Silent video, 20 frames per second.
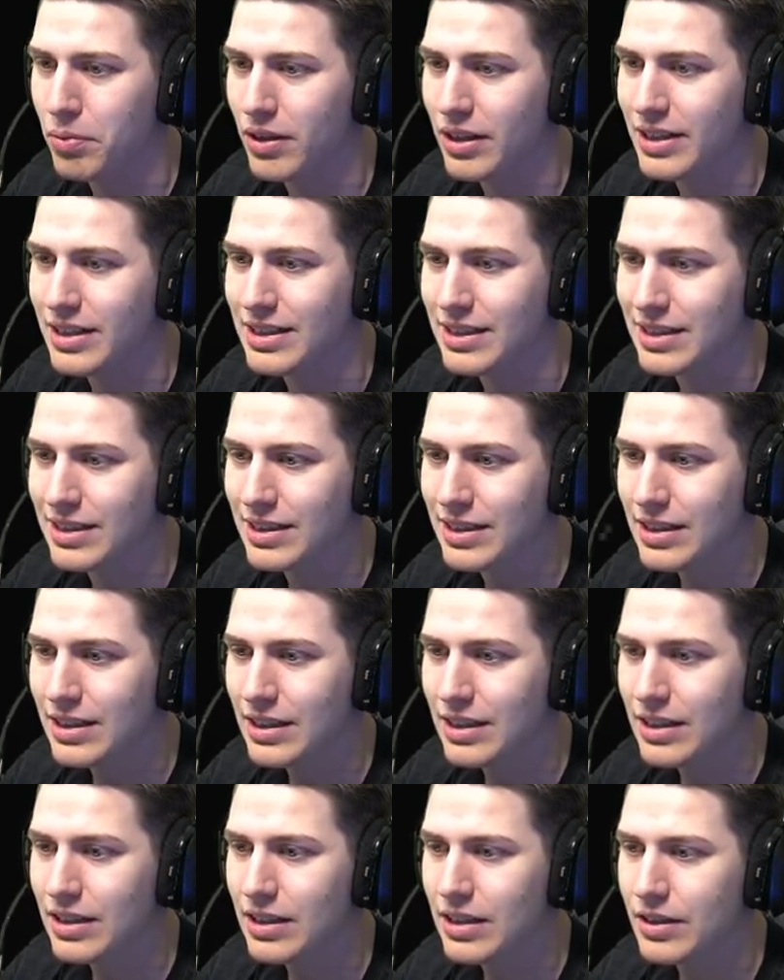it, please.
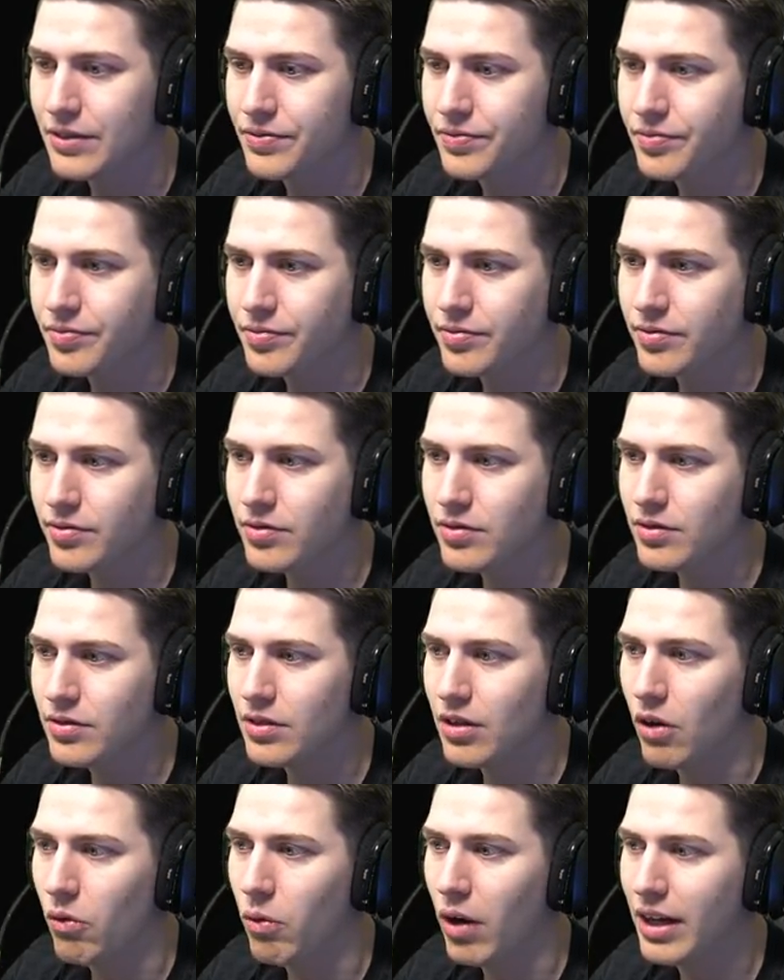
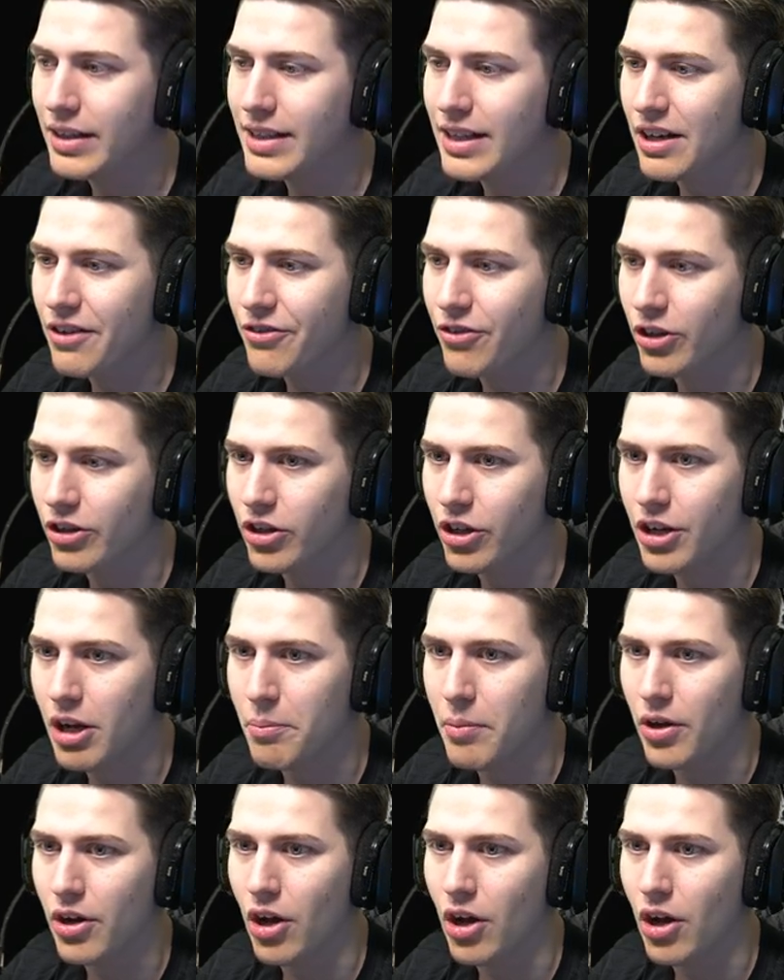Why did I forget